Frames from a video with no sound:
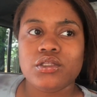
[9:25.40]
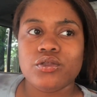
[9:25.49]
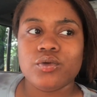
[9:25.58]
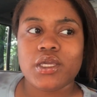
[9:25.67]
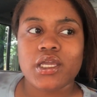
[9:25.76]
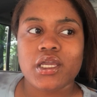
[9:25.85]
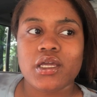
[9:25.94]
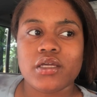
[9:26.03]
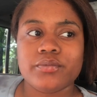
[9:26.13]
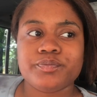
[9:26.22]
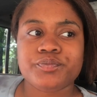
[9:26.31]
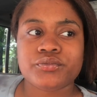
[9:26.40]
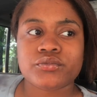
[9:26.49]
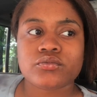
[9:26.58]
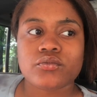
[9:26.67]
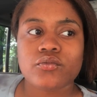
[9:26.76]
You can't
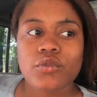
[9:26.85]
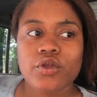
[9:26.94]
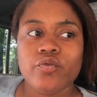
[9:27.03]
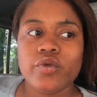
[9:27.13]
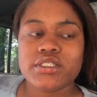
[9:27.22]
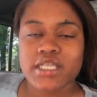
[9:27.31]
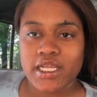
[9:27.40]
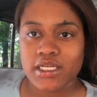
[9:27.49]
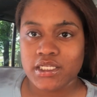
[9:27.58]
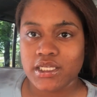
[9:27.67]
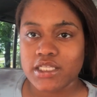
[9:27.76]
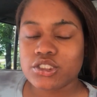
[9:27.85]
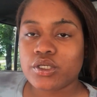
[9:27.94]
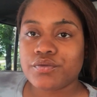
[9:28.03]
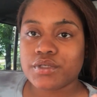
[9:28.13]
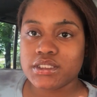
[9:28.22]
retain it. Yes, you
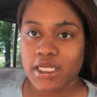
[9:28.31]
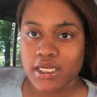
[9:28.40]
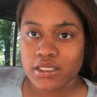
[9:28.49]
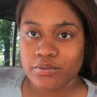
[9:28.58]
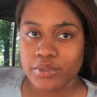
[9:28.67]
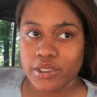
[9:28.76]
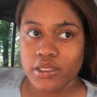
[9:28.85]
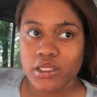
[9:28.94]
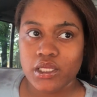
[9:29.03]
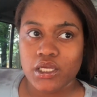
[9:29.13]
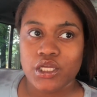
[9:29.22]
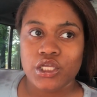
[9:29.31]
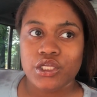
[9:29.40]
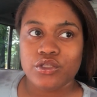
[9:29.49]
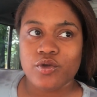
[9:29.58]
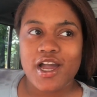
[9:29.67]
can retain it, but
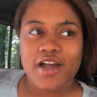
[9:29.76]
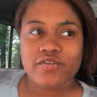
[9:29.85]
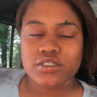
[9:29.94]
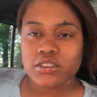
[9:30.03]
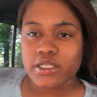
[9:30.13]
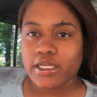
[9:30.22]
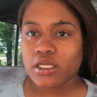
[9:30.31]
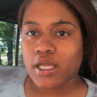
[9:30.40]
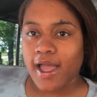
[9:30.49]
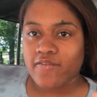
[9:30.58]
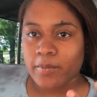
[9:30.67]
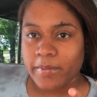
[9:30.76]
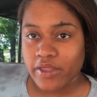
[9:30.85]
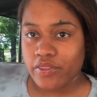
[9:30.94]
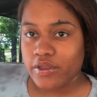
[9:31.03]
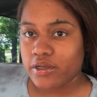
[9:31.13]
you have to, like, have a
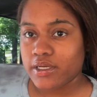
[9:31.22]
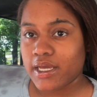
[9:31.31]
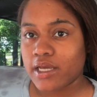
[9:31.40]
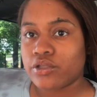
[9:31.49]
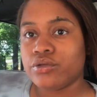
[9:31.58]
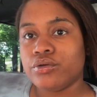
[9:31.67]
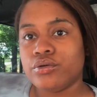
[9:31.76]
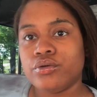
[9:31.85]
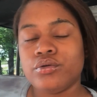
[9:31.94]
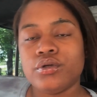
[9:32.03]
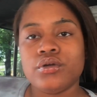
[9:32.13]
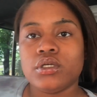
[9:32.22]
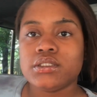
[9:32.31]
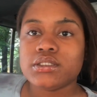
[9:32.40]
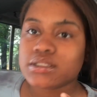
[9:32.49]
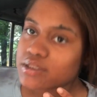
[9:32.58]
method in how you
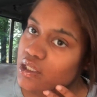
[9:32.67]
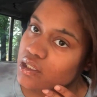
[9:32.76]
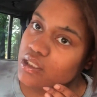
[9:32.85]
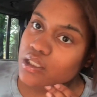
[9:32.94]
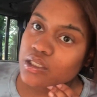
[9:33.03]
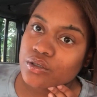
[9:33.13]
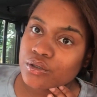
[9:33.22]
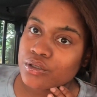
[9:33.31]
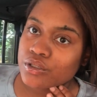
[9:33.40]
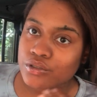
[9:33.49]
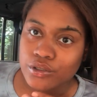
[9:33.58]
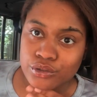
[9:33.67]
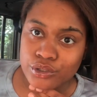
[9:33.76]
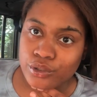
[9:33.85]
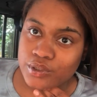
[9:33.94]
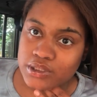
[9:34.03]
study, or, you know, you're
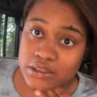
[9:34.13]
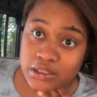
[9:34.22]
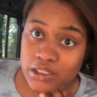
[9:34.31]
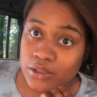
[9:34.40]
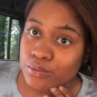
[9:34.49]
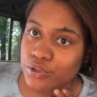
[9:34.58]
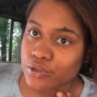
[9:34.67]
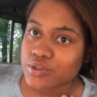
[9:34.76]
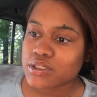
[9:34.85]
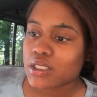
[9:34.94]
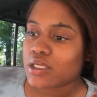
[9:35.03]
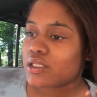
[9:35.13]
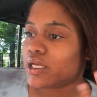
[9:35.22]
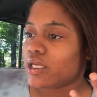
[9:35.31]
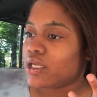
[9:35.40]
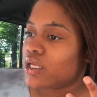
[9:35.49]
going to sleep, you sing
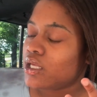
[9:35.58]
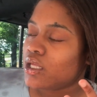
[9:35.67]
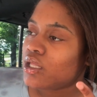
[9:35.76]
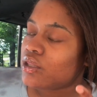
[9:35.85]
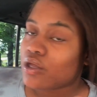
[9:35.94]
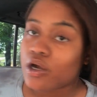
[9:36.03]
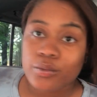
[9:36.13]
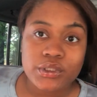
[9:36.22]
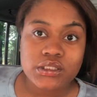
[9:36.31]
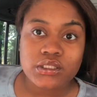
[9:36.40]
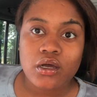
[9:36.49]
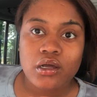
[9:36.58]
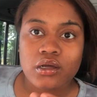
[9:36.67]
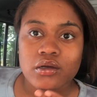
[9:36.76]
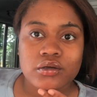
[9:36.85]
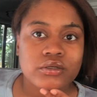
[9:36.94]
like the army
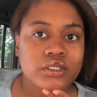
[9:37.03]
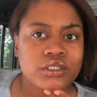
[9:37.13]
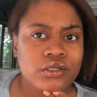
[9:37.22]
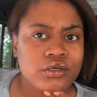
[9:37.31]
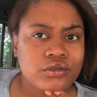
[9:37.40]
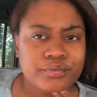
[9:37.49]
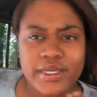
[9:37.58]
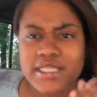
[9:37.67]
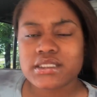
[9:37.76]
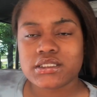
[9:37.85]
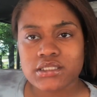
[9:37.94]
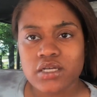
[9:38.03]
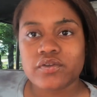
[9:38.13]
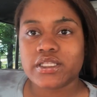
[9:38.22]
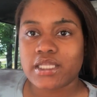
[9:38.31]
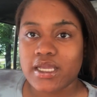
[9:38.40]
song, or, you know, basic stuff
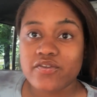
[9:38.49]
like that.